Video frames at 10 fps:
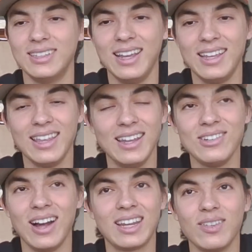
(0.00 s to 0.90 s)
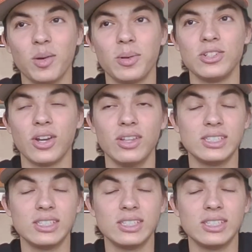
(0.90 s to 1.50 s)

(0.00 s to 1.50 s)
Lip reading: they do not give up on each other.